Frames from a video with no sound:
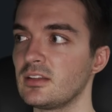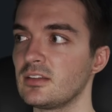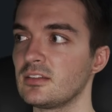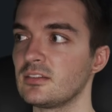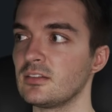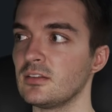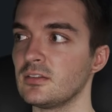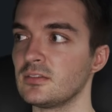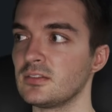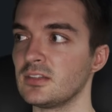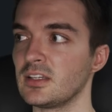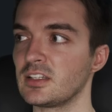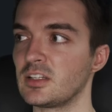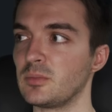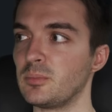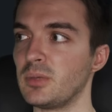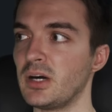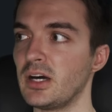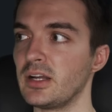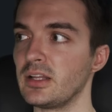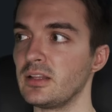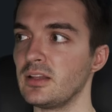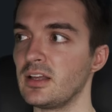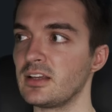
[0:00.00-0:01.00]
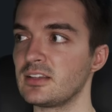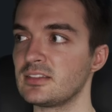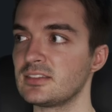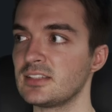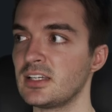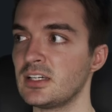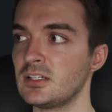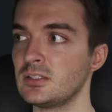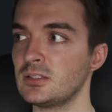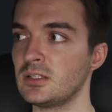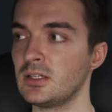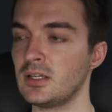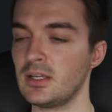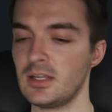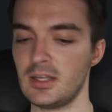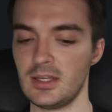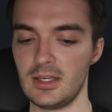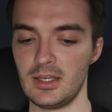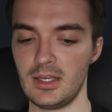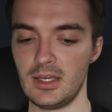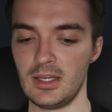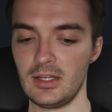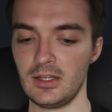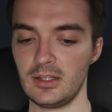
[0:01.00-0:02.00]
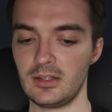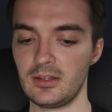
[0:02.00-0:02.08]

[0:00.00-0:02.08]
So I'll select body like so, and